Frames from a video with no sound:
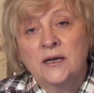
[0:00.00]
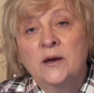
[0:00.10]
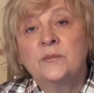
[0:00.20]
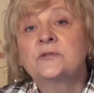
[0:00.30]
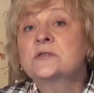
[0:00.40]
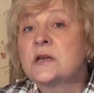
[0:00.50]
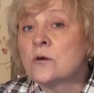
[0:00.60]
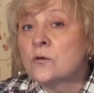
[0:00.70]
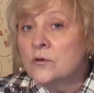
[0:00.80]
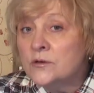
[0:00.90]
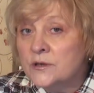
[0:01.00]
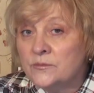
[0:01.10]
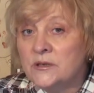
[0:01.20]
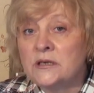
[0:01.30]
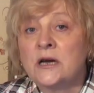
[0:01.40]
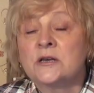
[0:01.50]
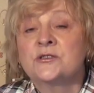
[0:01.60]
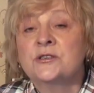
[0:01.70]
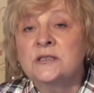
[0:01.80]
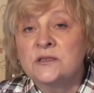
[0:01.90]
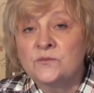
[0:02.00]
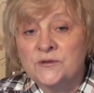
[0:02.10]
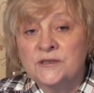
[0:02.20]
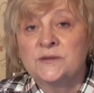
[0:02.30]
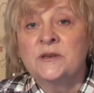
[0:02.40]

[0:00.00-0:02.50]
And we stay in every nerve to do everything.